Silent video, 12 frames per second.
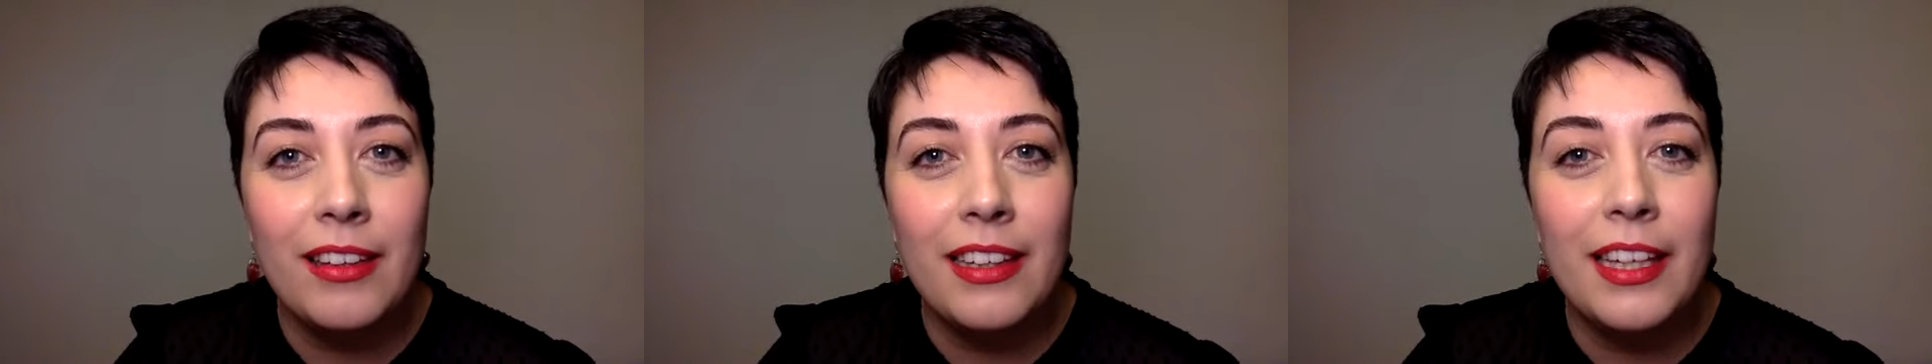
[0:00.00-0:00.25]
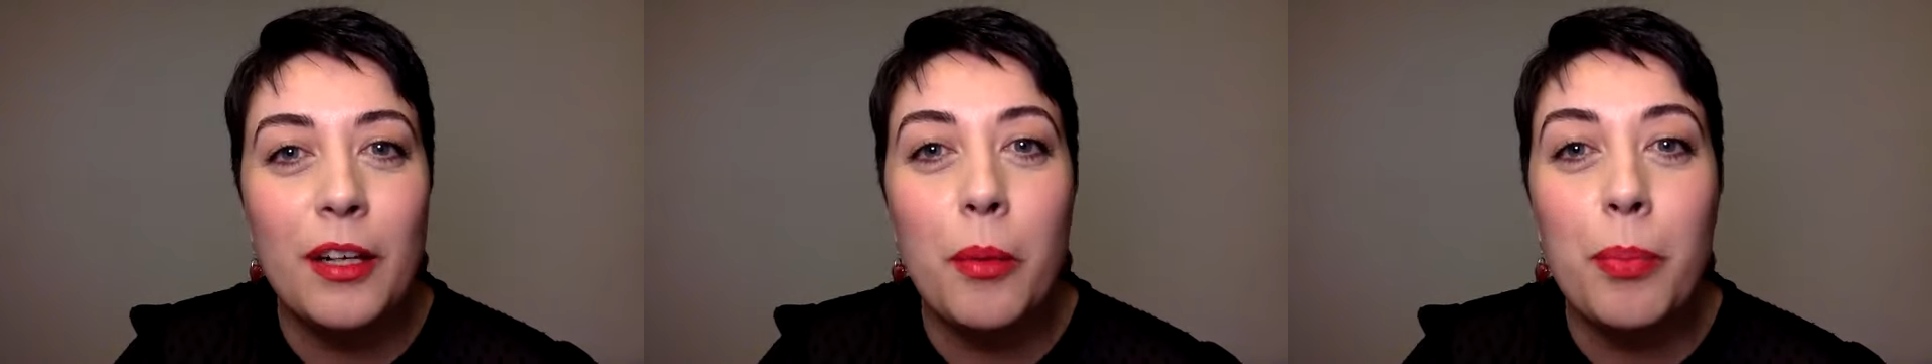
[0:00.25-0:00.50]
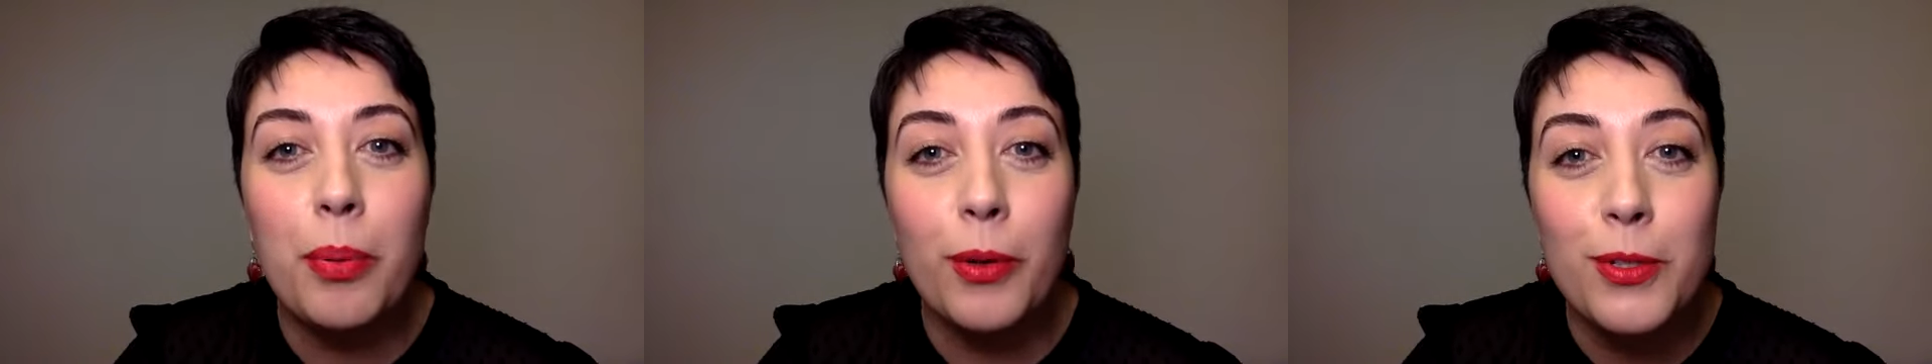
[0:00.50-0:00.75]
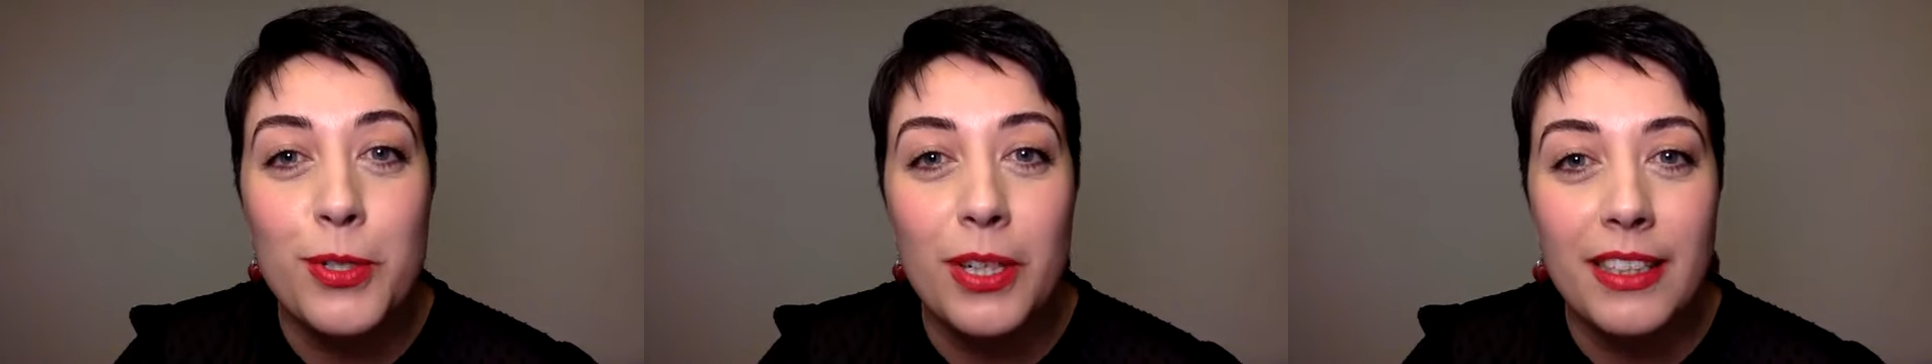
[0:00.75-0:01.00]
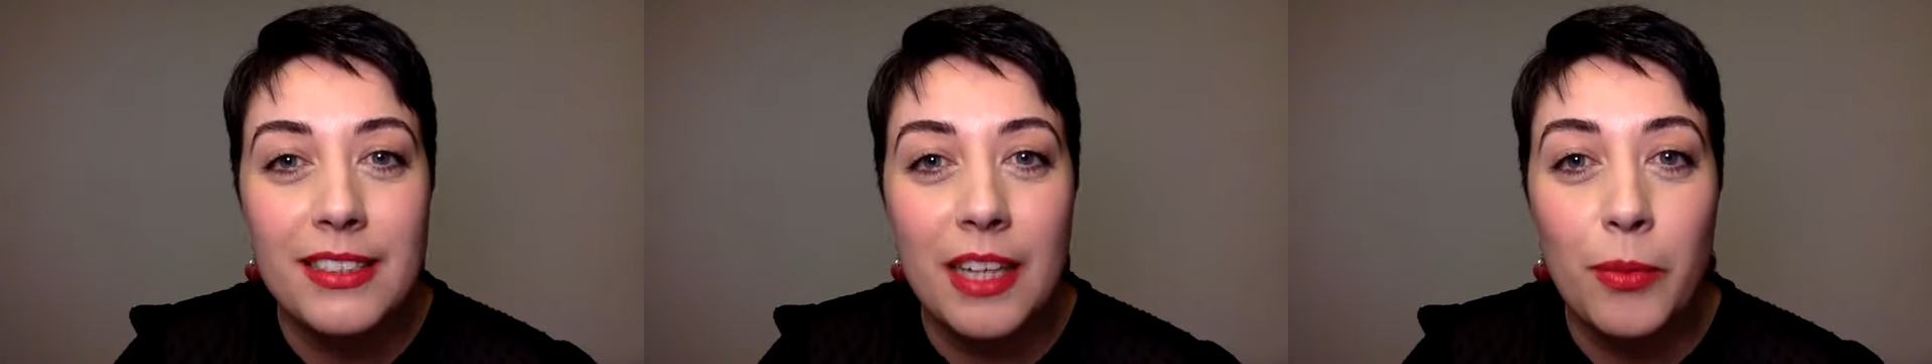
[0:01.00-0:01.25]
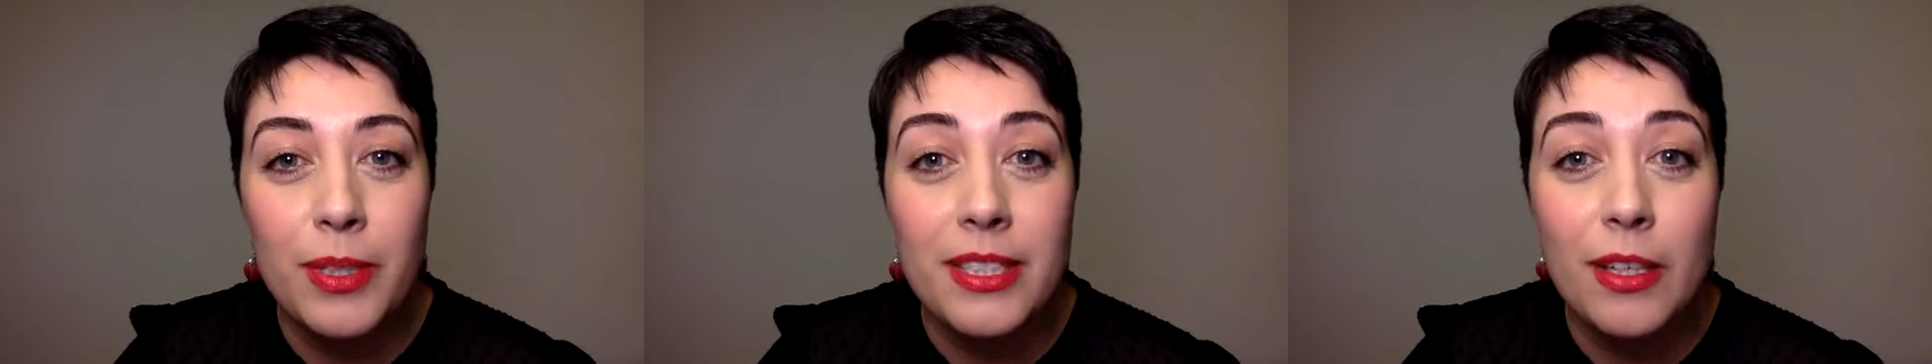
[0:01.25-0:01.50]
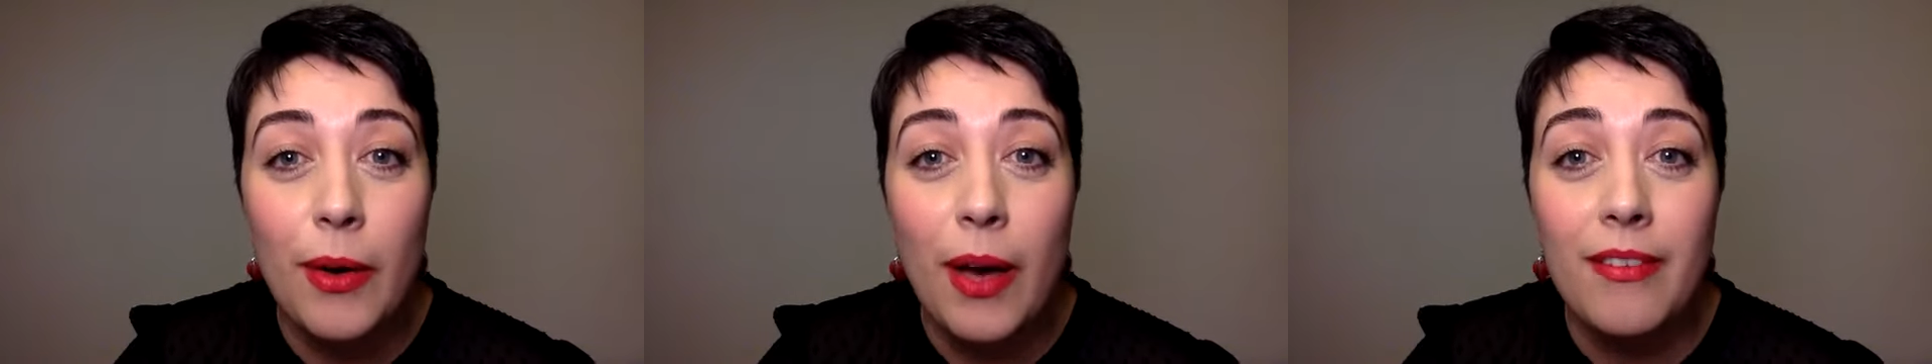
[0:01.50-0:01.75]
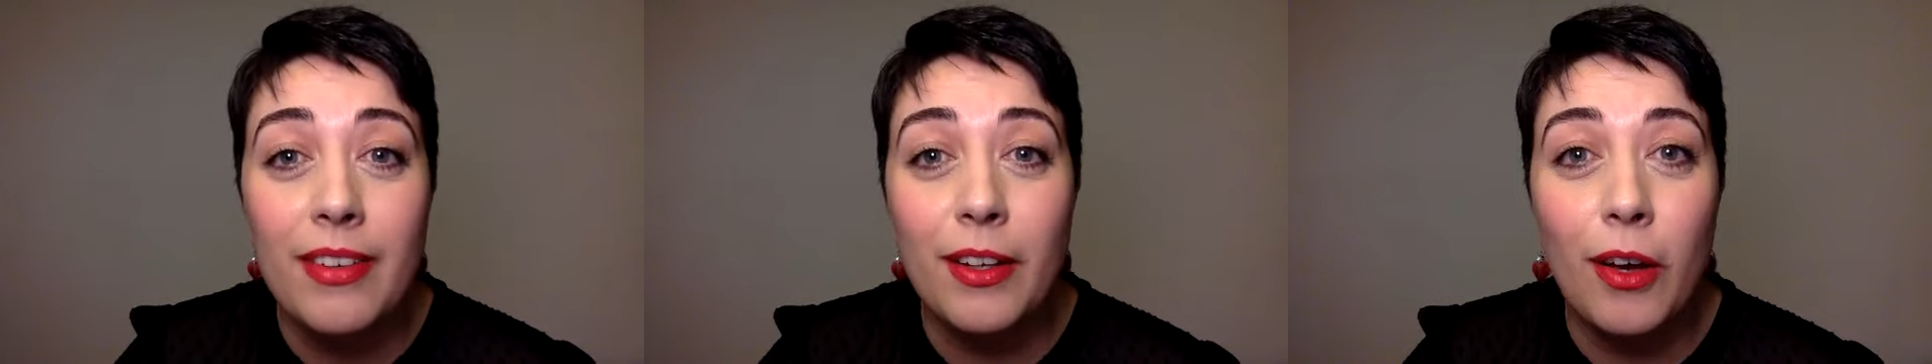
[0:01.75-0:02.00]
little projects that we still
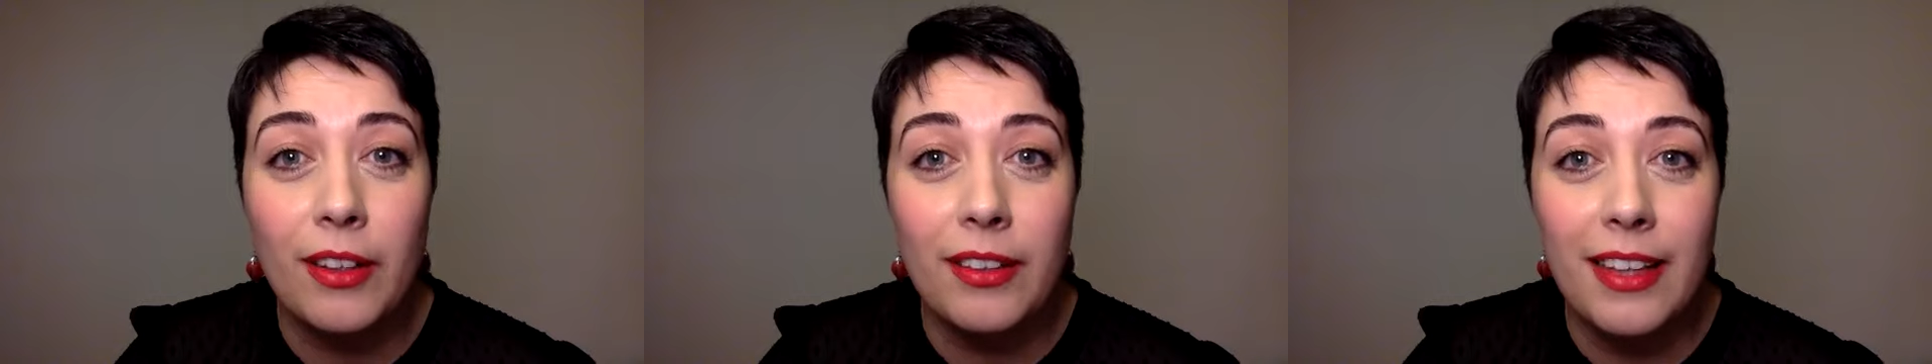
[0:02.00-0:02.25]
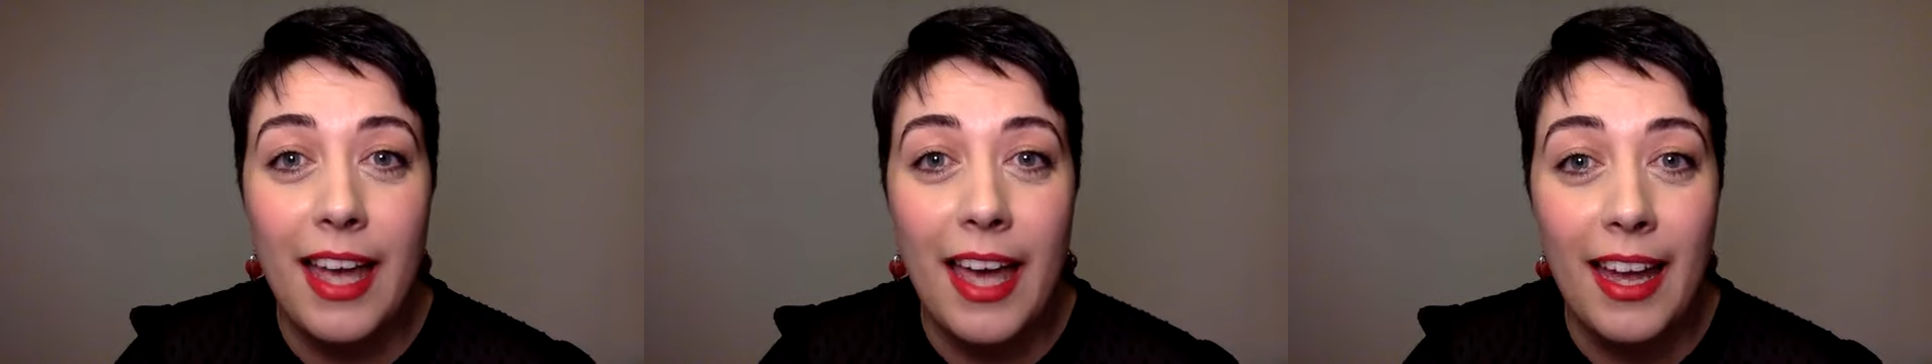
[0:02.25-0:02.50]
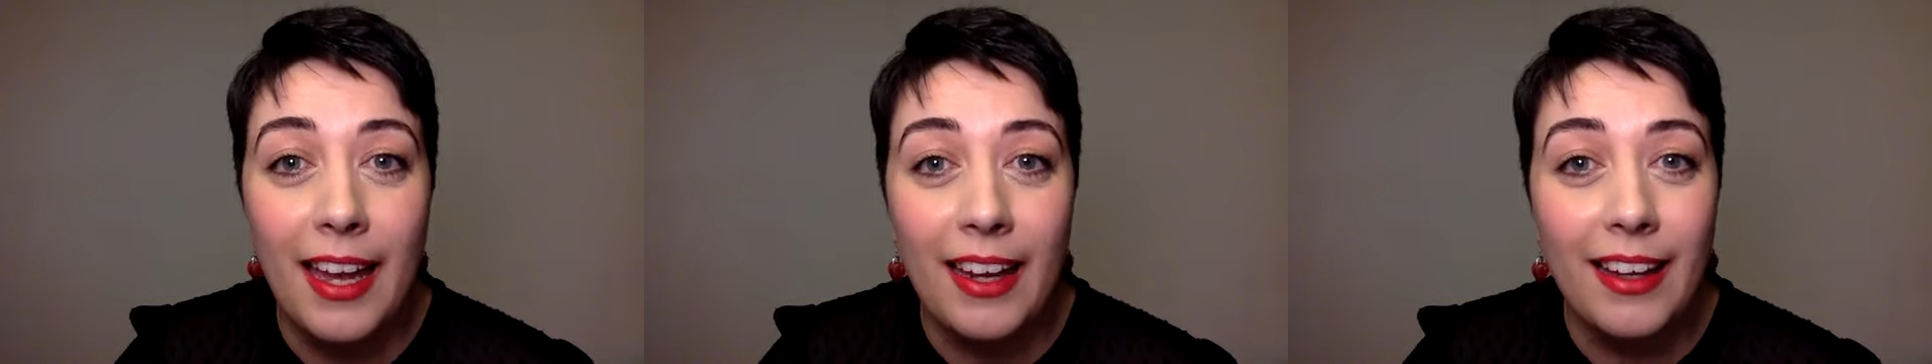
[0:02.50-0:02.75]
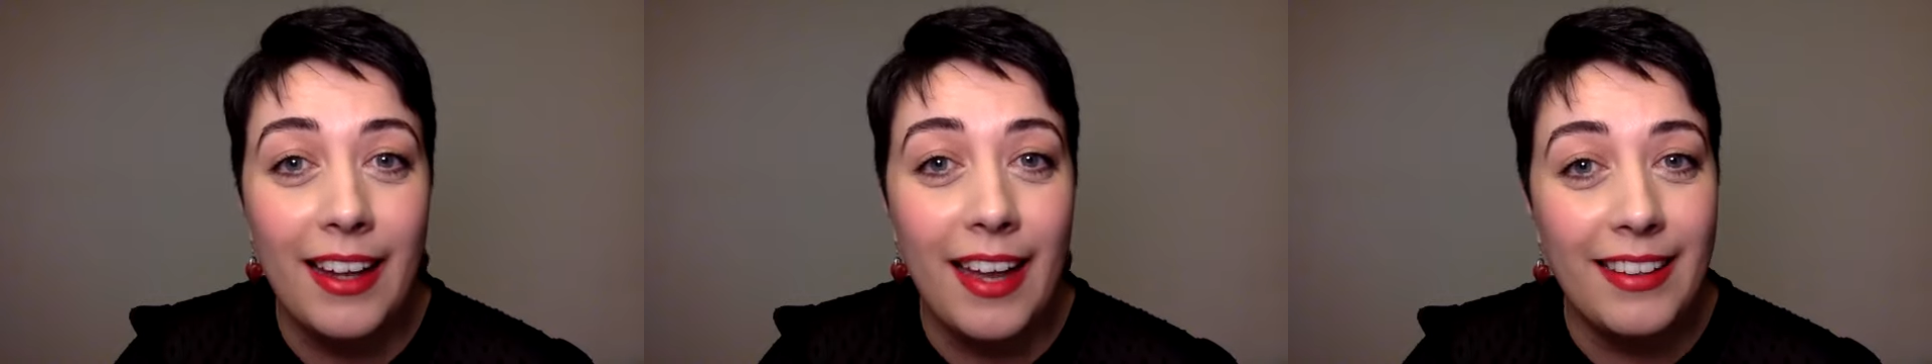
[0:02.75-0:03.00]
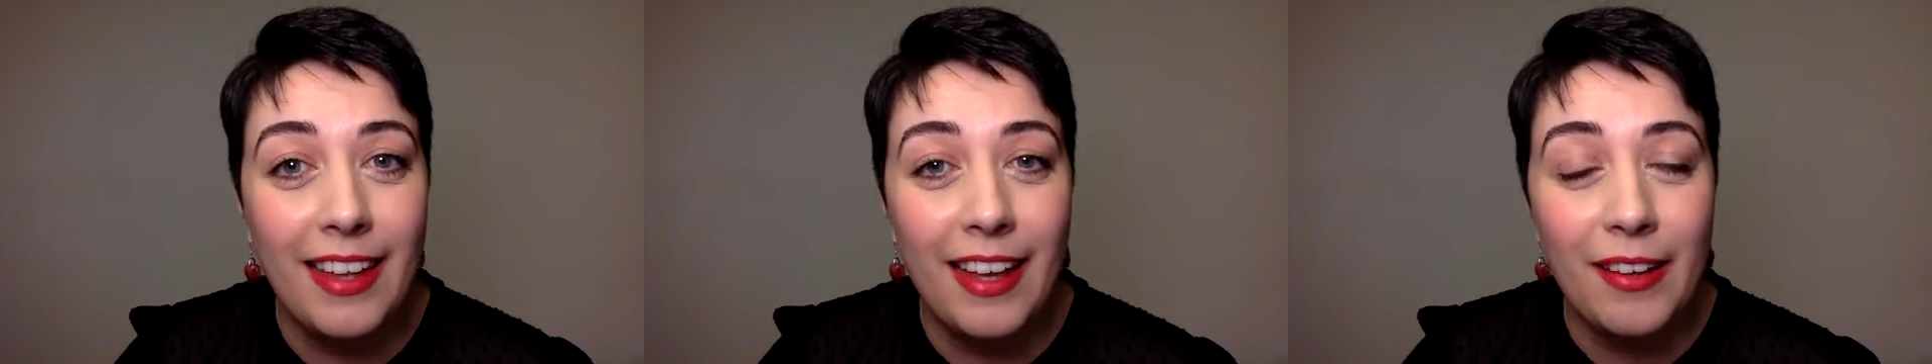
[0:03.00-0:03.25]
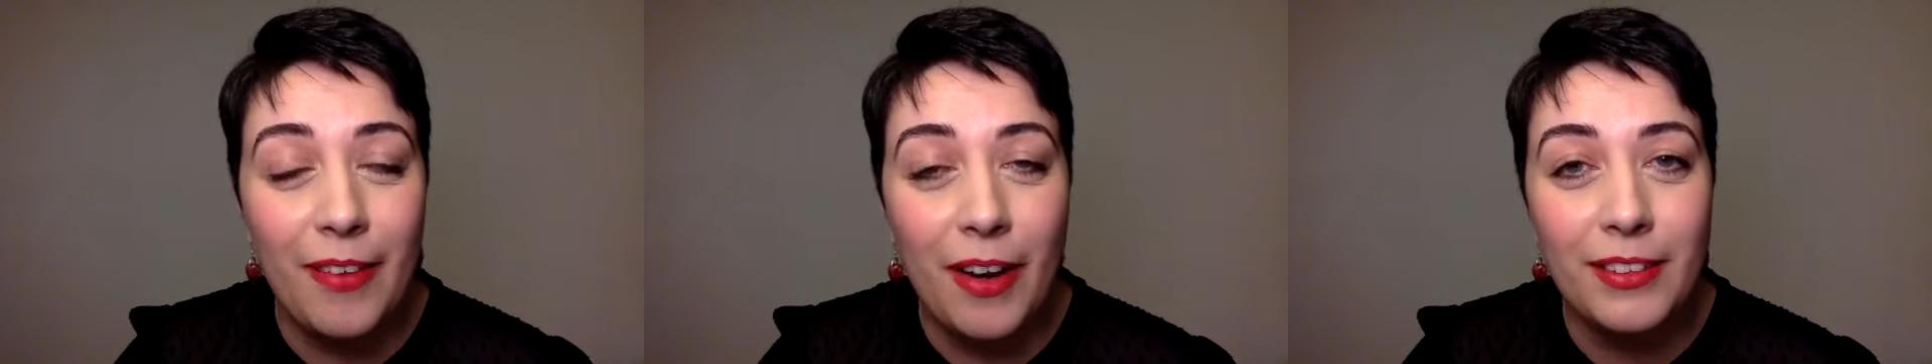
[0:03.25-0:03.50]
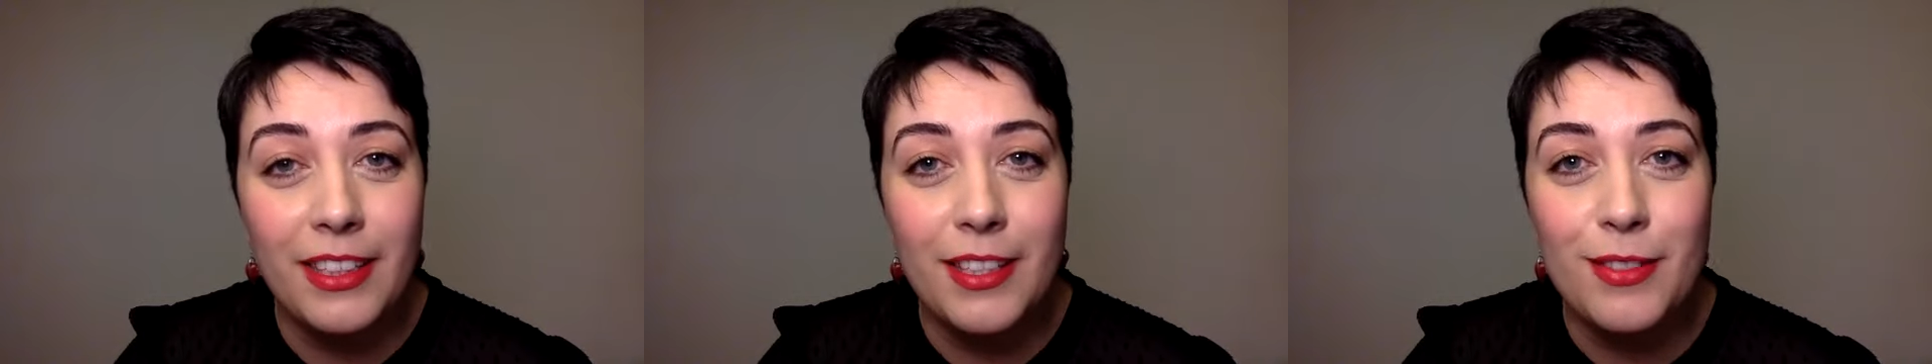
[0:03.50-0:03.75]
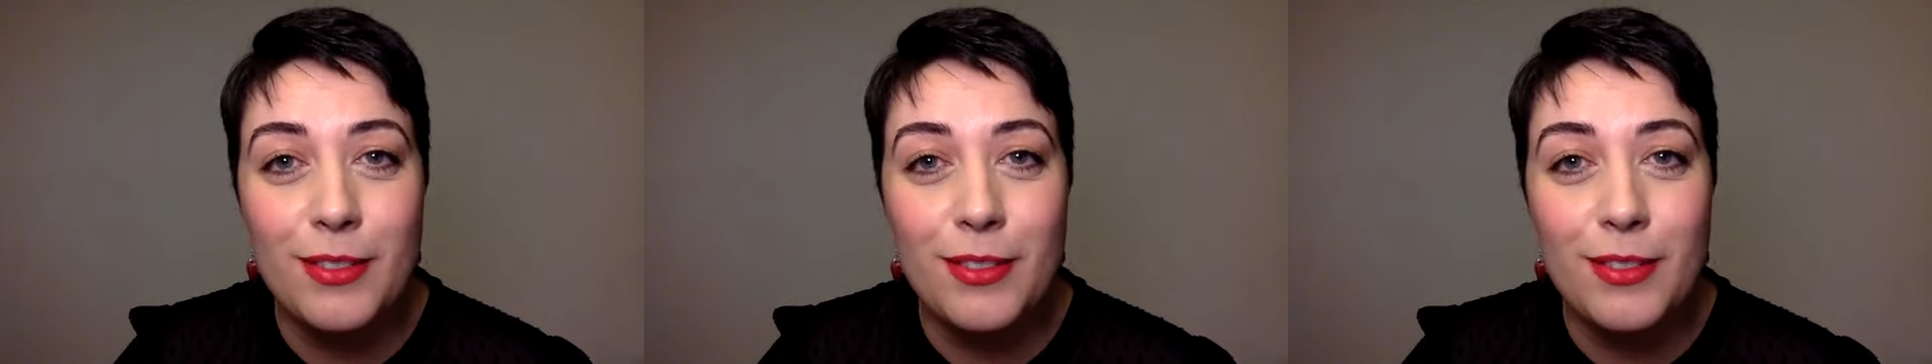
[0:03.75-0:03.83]
haven't got the head around it.